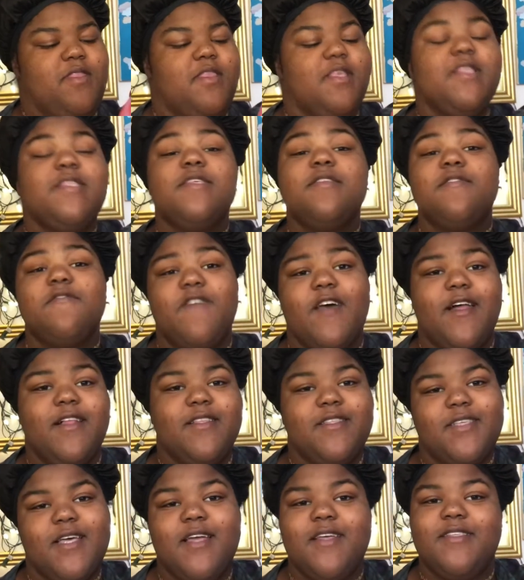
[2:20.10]
This is a
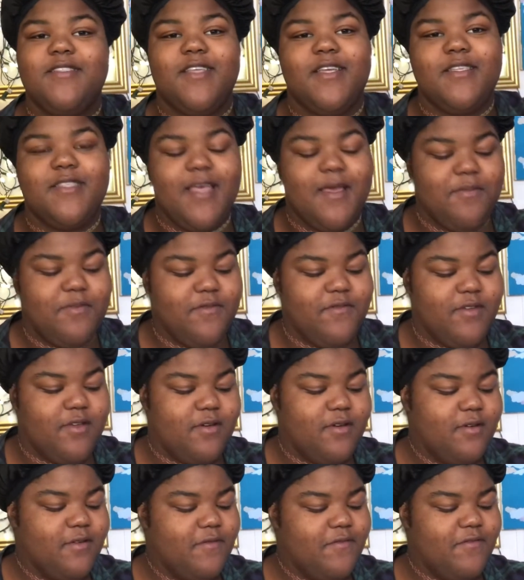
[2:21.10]
Valentine's Day type of feel.